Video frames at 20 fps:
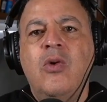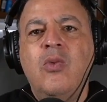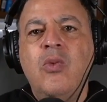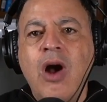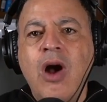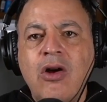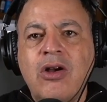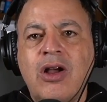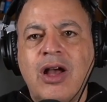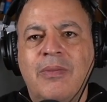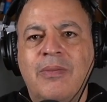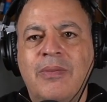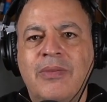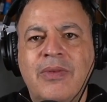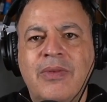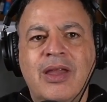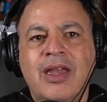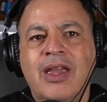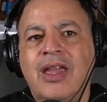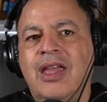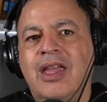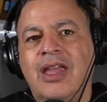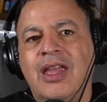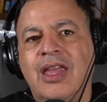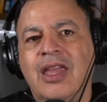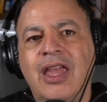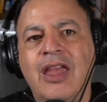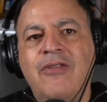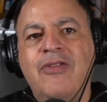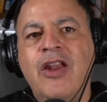welcome.
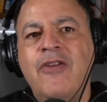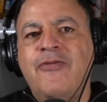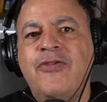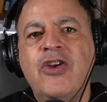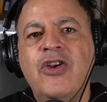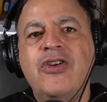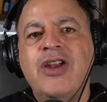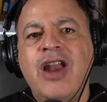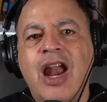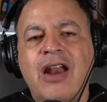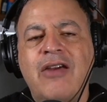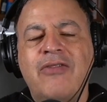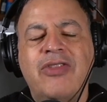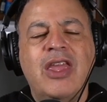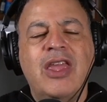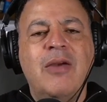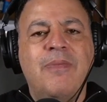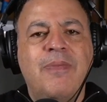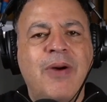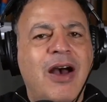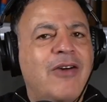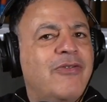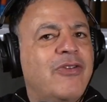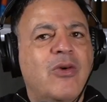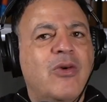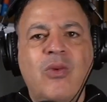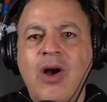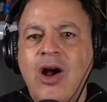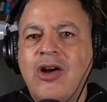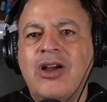Even if you're none of the above,
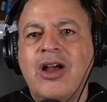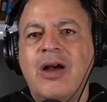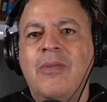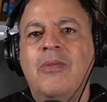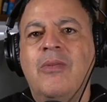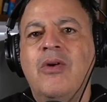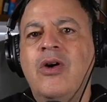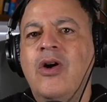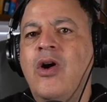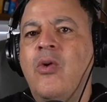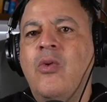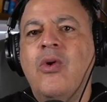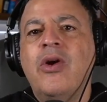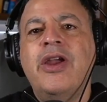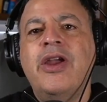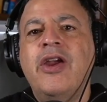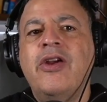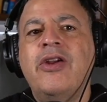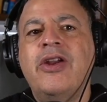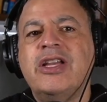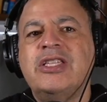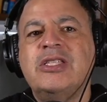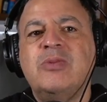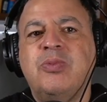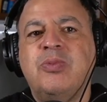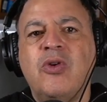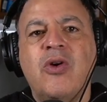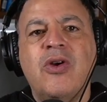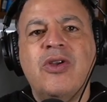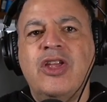welcome. We're here to
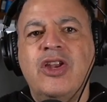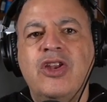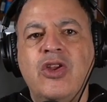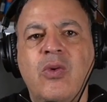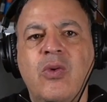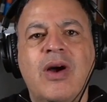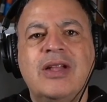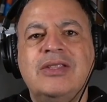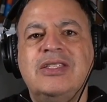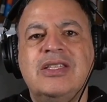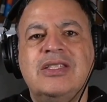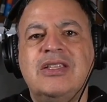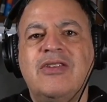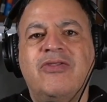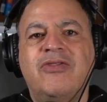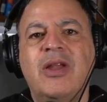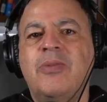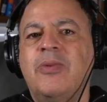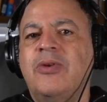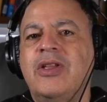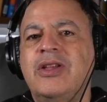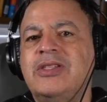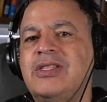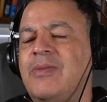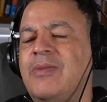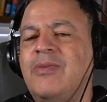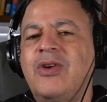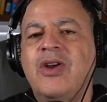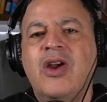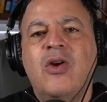explore the nuances of
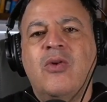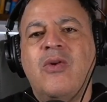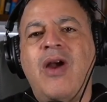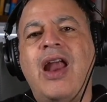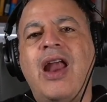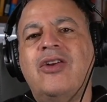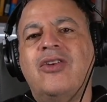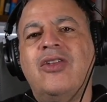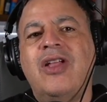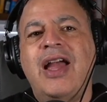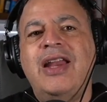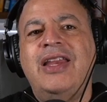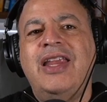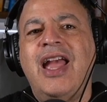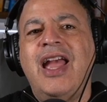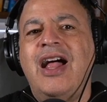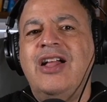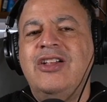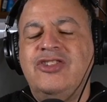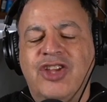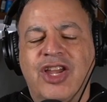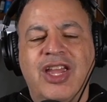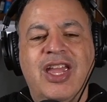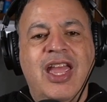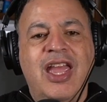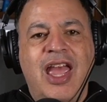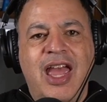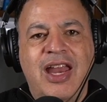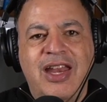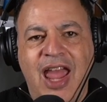liberalism, radical ideology,
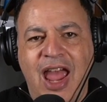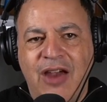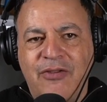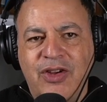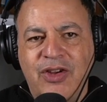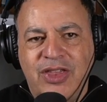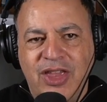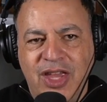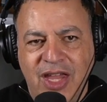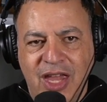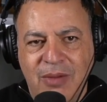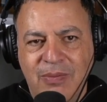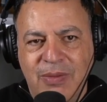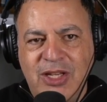and everything in